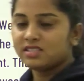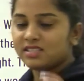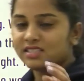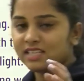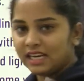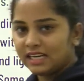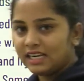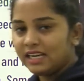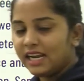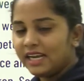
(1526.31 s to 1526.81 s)

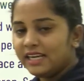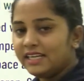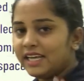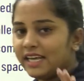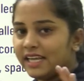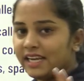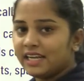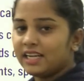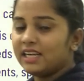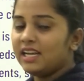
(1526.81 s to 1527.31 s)
sunlight
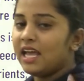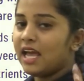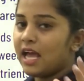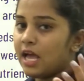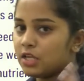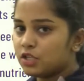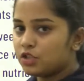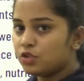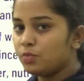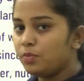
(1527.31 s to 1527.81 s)
directly
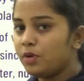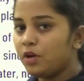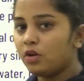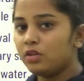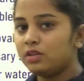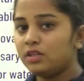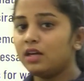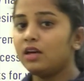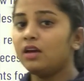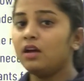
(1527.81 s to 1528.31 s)
has to be
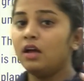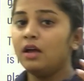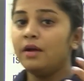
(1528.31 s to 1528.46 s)
on the